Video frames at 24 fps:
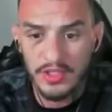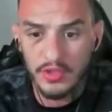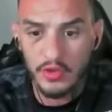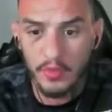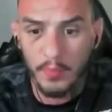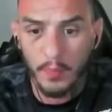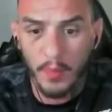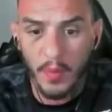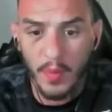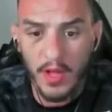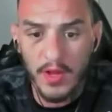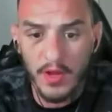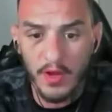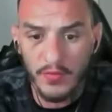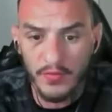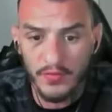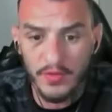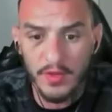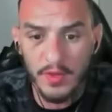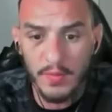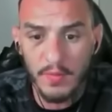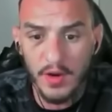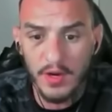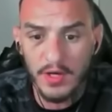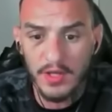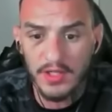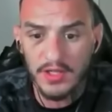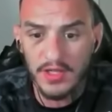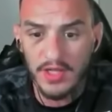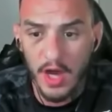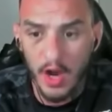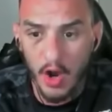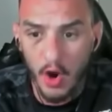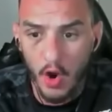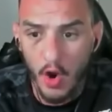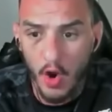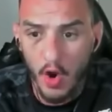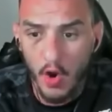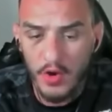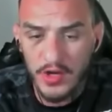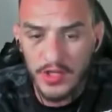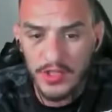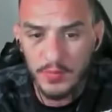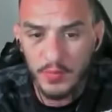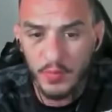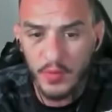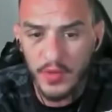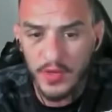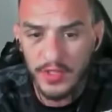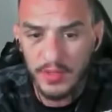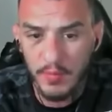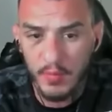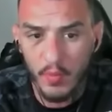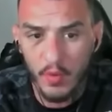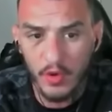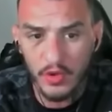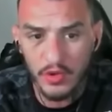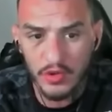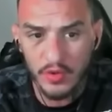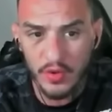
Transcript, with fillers: the supply of the money. They are always printing more.